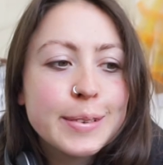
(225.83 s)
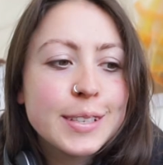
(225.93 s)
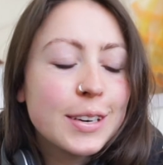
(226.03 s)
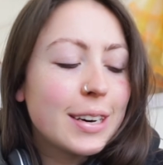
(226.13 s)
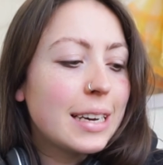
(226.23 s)

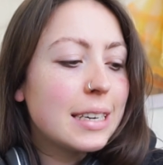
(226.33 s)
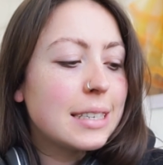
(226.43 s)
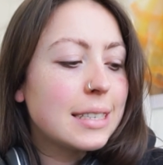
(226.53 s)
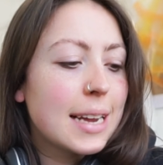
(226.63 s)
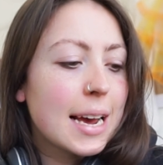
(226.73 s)
So it
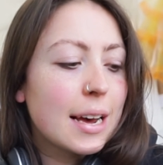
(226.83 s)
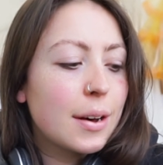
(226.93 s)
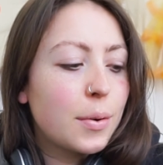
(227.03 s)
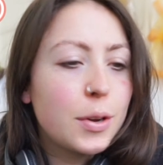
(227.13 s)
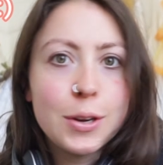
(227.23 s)
is
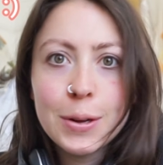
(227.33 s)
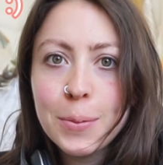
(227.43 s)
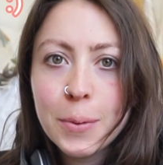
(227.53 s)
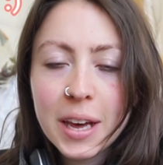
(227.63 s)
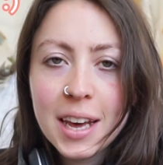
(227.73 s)
now a new
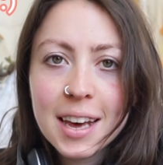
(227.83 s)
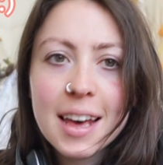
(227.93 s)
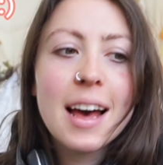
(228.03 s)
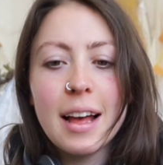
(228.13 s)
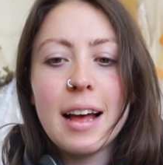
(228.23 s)
week
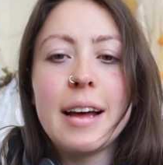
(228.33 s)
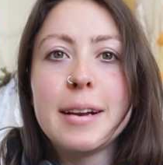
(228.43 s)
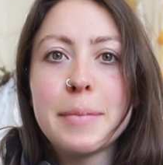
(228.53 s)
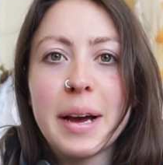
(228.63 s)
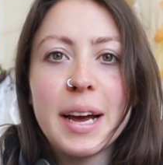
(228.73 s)

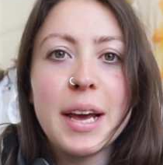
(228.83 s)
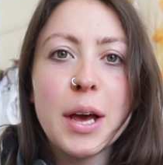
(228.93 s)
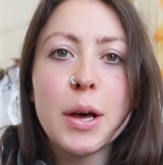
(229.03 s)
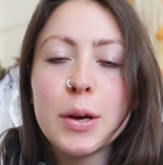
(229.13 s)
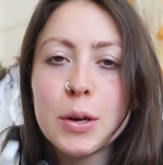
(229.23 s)
and my
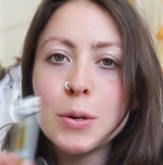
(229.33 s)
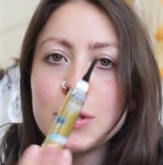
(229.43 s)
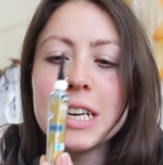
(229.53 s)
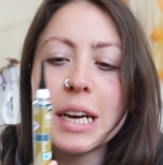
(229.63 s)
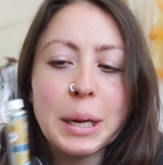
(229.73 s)

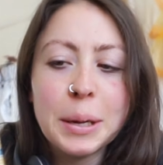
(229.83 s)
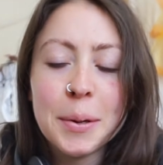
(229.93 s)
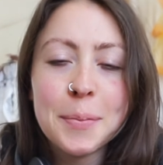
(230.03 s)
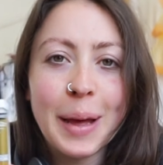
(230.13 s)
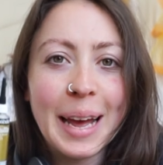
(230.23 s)
Gutter
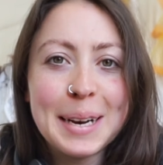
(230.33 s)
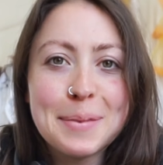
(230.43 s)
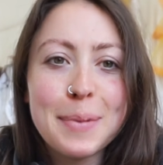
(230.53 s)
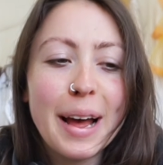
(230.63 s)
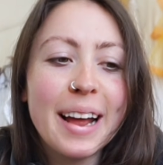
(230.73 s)

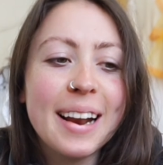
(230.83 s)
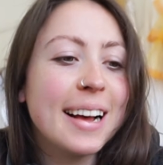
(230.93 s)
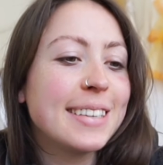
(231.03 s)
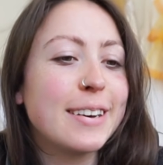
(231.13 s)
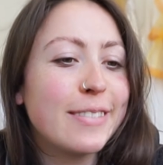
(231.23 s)
paint pen
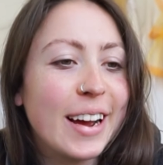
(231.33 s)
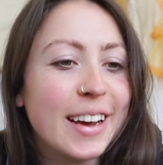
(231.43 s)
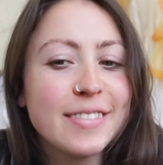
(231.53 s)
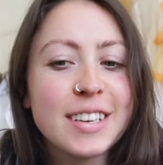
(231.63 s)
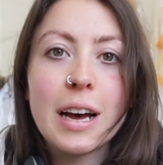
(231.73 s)
has
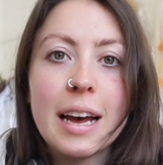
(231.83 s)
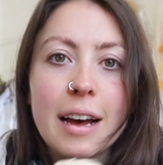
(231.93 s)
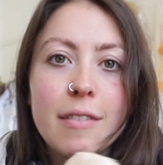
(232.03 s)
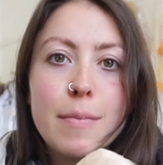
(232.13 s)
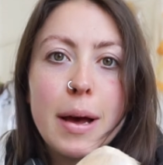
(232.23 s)
arrived. I
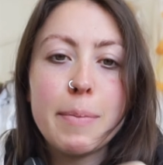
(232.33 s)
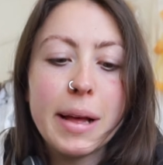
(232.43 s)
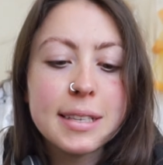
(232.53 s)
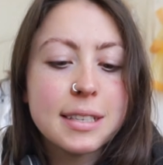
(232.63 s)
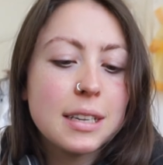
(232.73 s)
have my
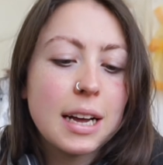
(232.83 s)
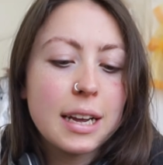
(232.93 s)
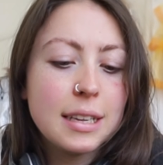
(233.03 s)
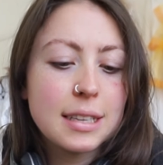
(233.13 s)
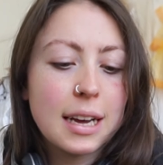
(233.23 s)
pencil
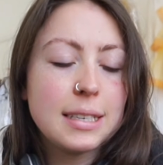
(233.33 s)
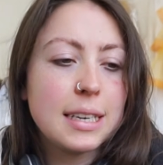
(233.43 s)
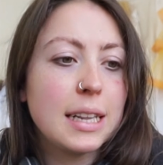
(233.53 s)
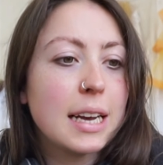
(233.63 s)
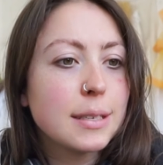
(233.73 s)
lines that I
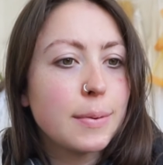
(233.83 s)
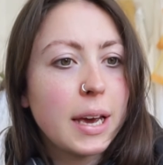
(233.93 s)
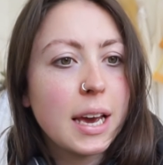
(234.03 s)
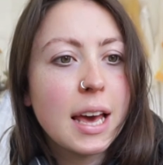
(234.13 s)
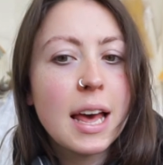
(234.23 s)
did last
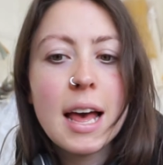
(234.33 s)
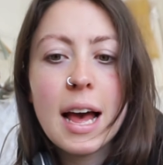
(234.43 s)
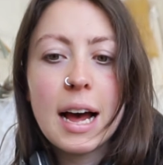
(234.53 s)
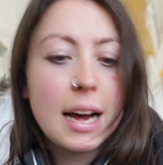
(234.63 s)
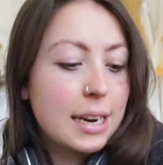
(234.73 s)
week,
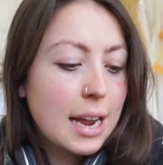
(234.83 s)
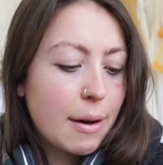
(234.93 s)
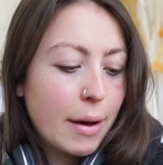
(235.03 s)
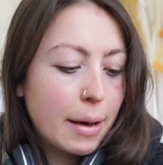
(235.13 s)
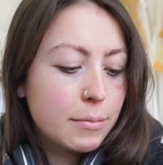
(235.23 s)
and
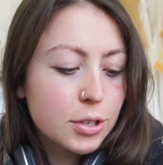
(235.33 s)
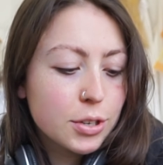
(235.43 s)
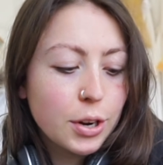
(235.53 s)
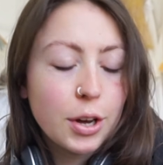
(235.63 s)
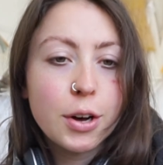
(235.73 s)
now I'm just
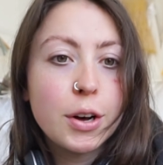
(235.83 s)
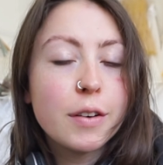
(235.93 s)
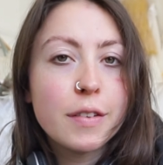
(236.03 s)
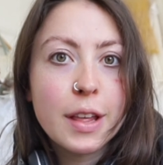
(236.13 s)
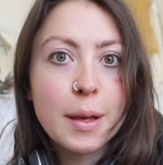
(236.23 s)
going to go
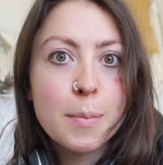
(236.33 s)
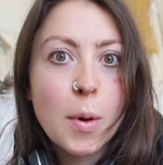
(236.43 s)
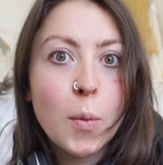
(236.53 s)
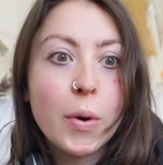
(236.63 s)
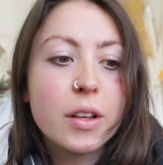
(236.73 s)
over them
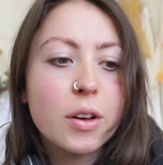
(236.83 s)
with